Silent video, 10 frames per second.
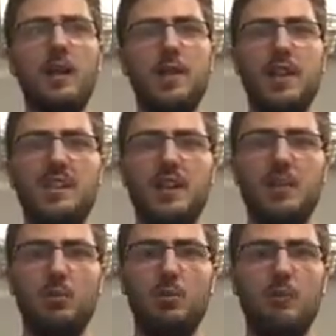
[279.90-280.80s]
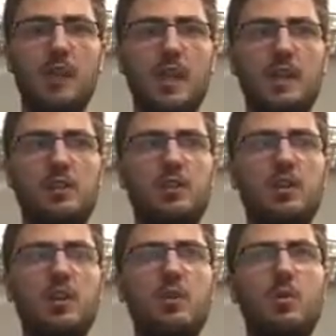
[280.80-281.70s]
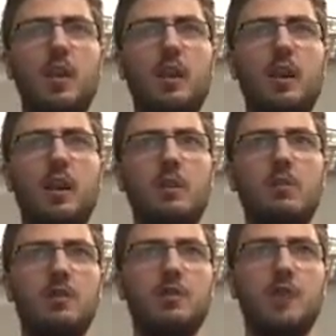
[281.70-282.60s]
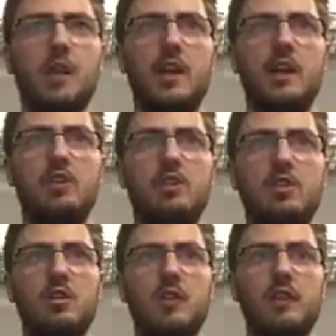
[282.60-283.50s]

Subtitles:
Things that I would have changed. Well, I would have changed